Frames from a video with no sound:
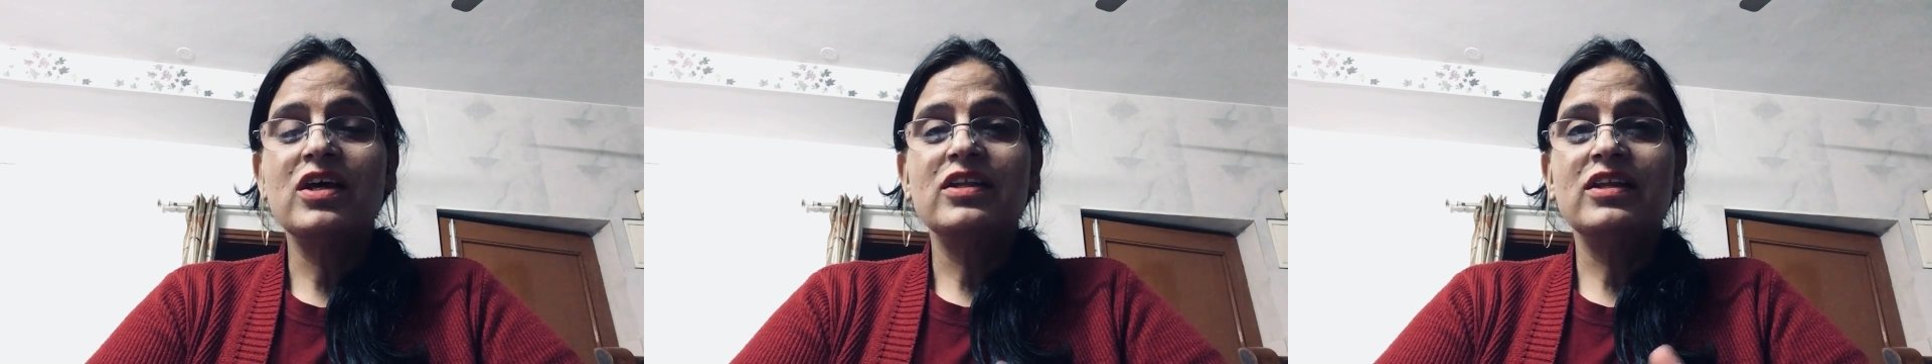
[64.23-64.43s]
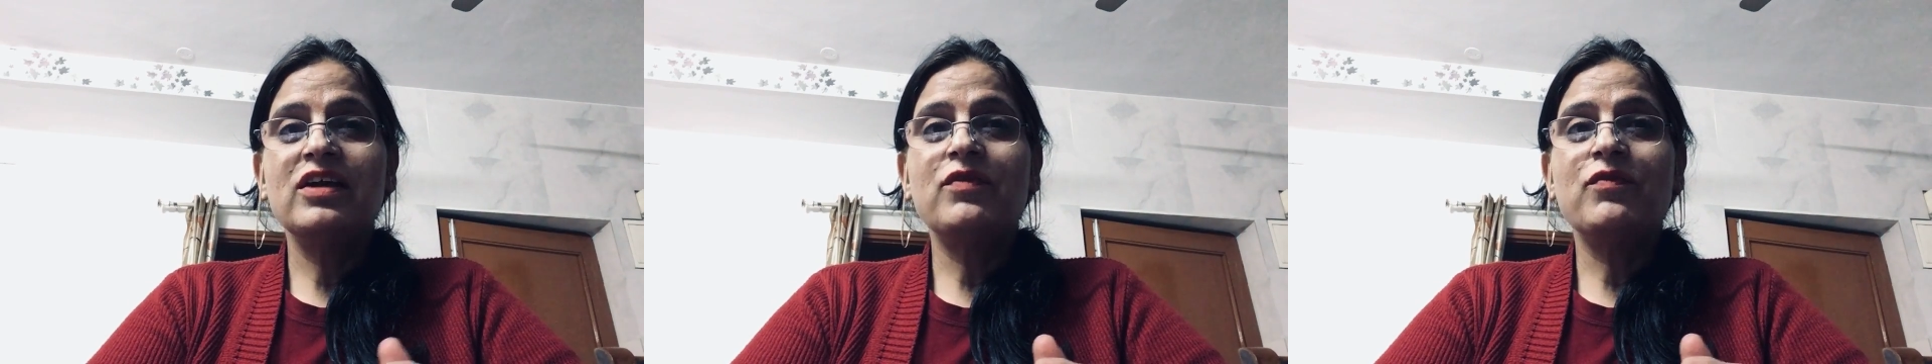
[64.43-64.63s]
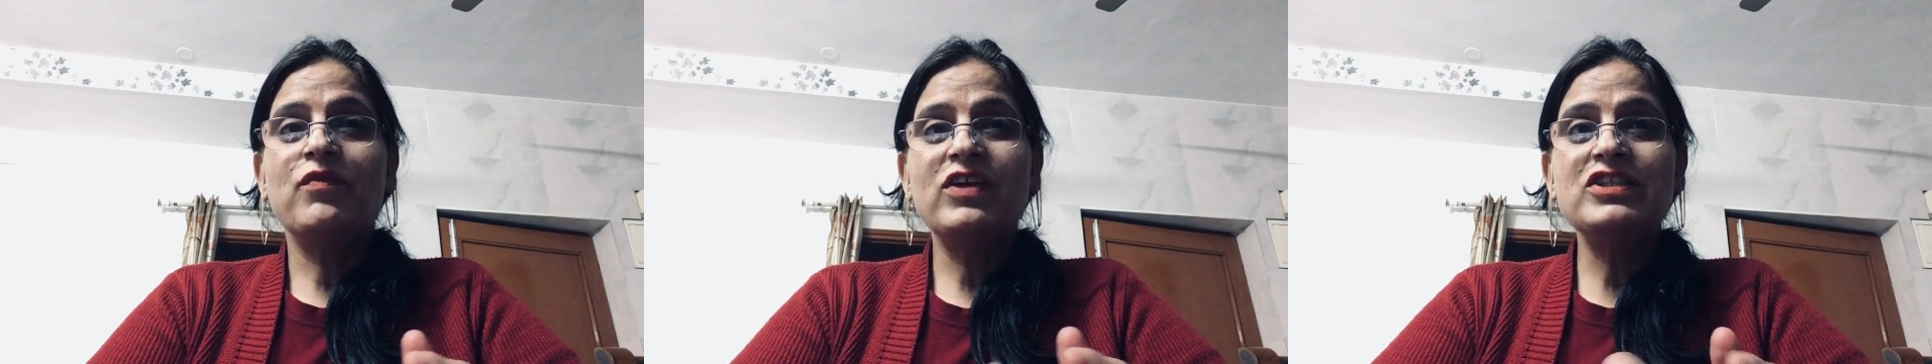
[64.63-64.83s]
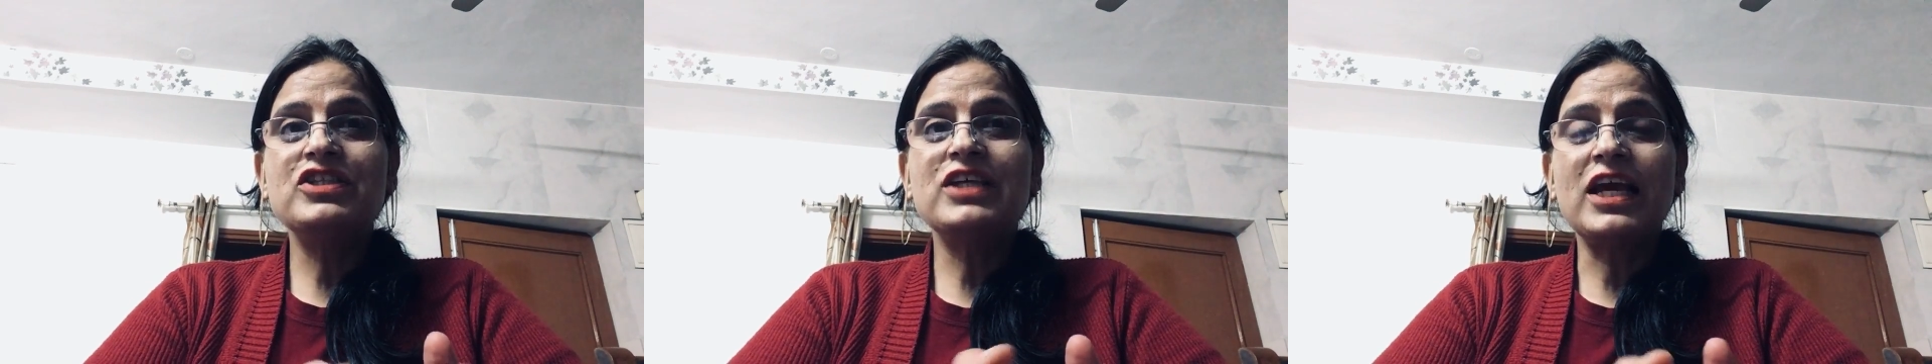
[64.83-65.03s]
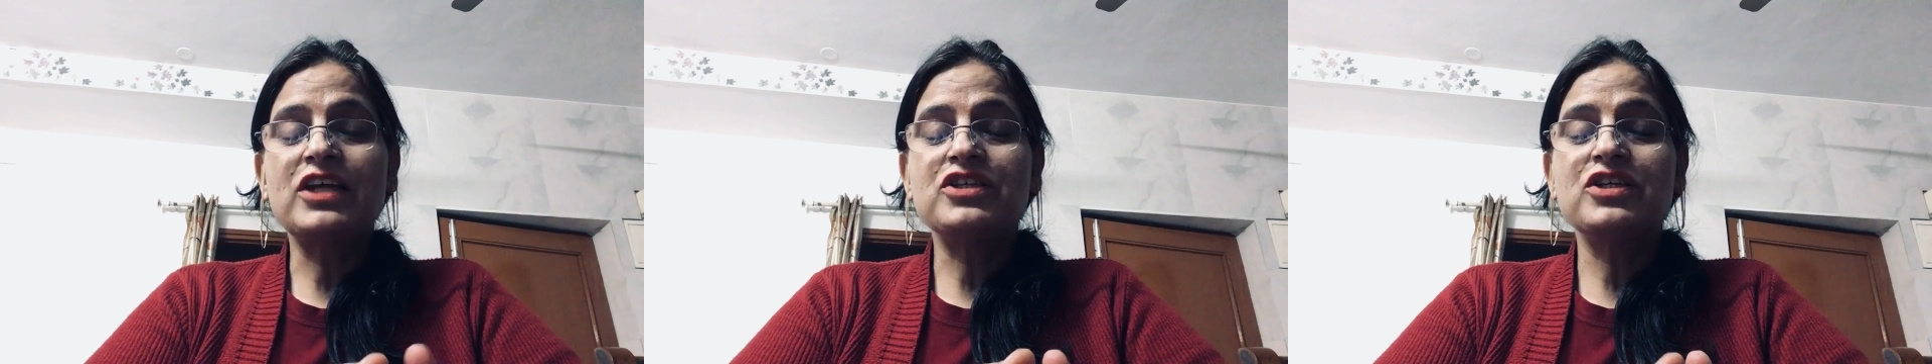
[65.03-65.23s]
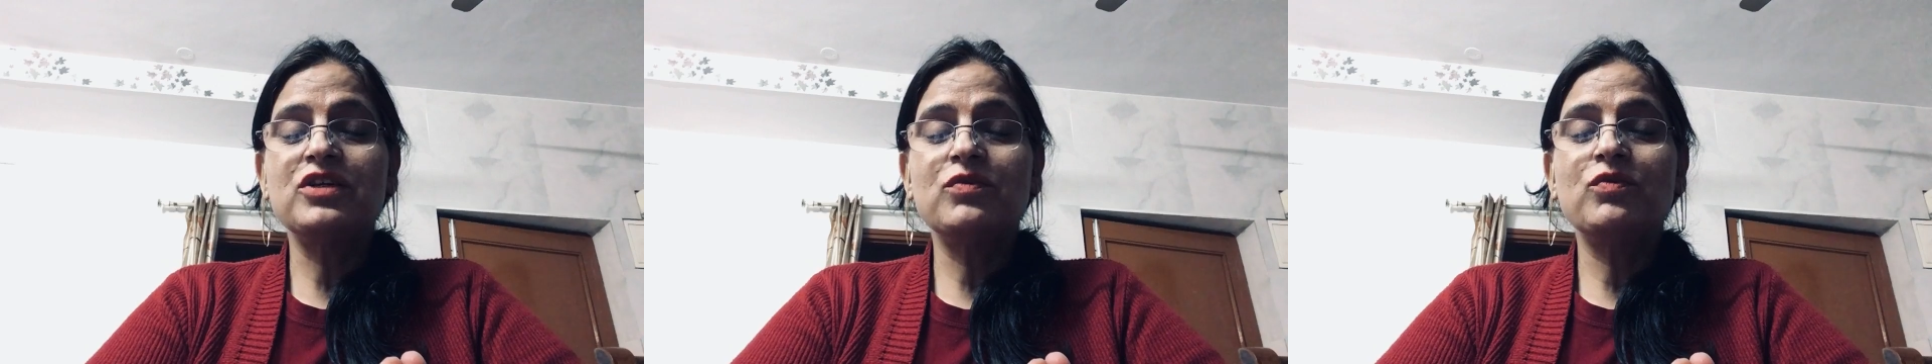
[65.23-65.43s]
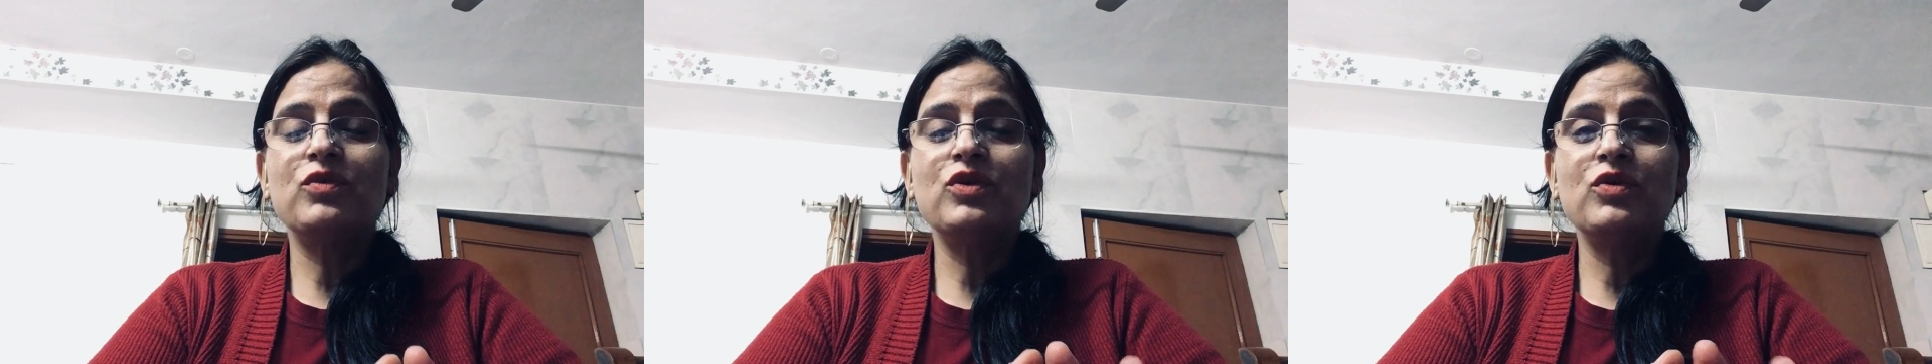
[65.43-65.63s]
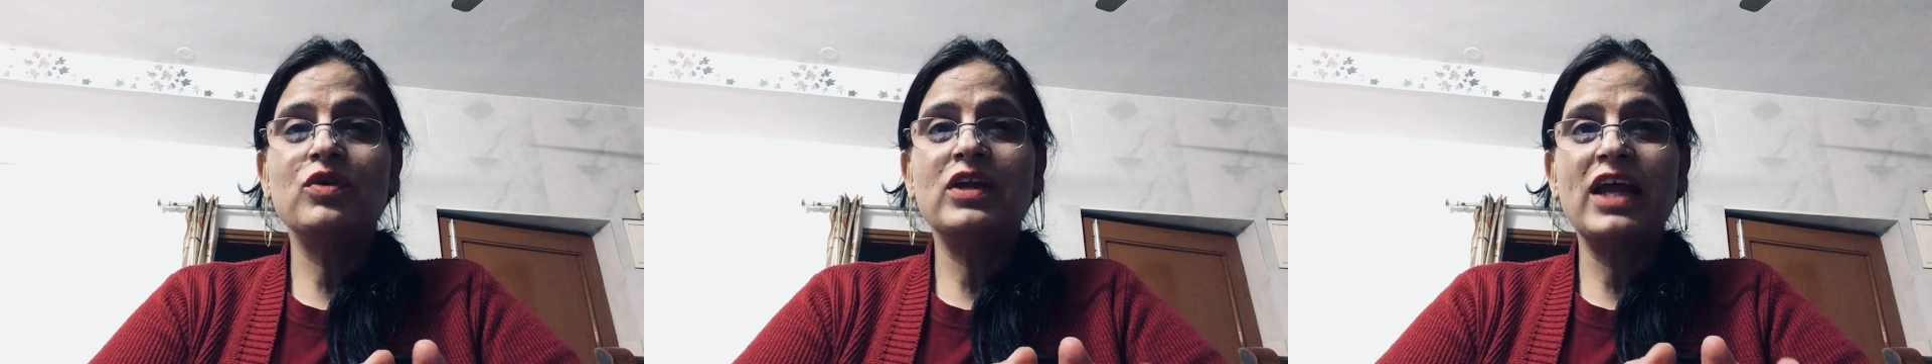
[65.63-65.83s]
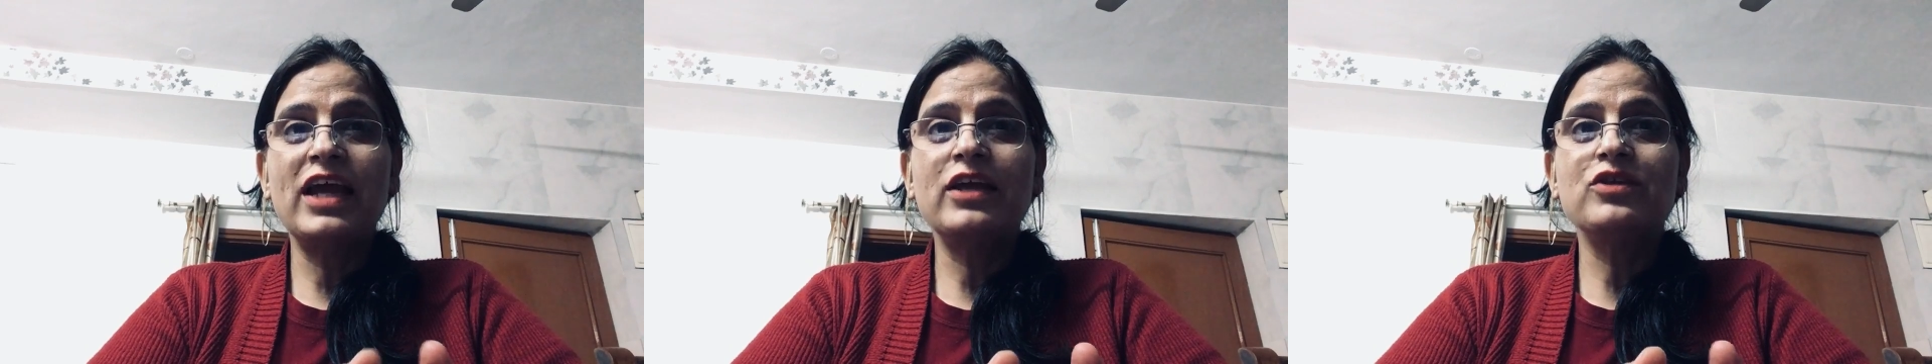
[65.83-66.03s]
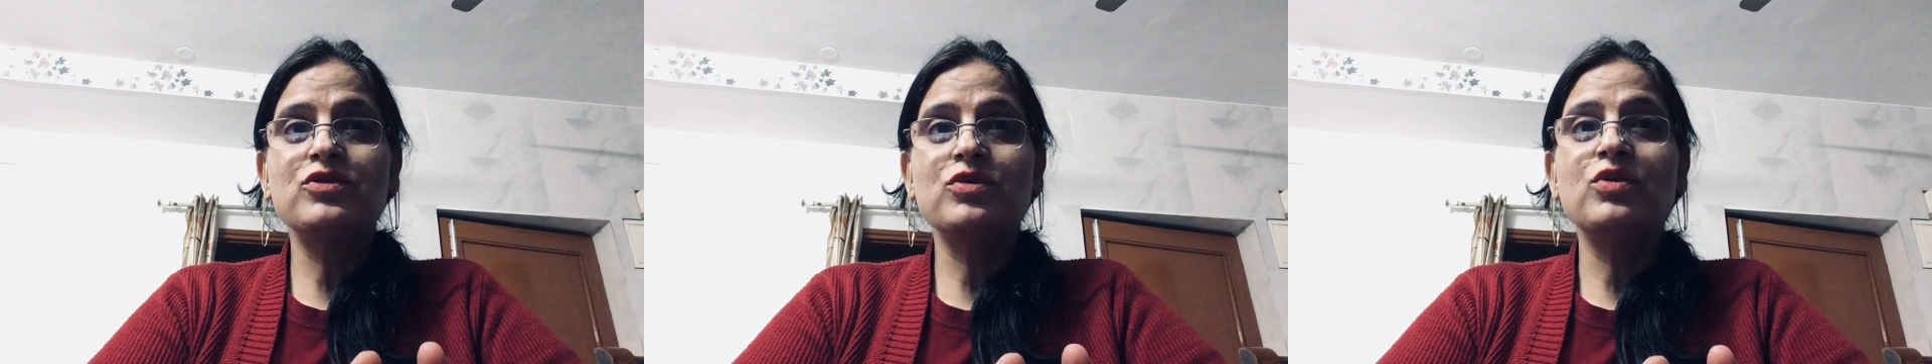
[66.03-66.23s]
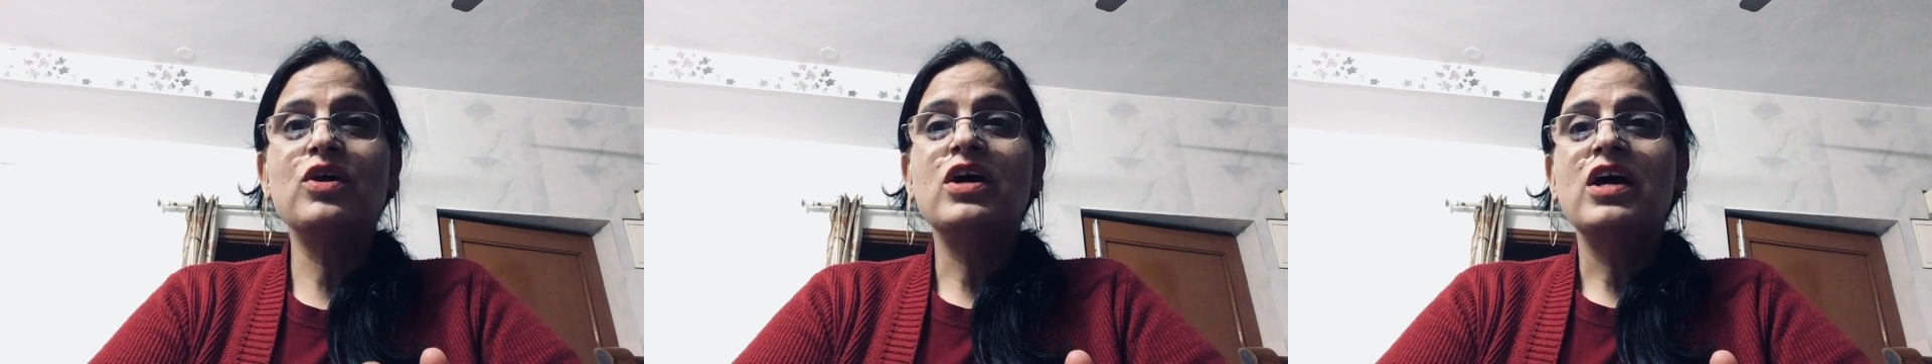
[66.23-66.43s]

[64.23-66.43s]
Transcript: that which section would you like to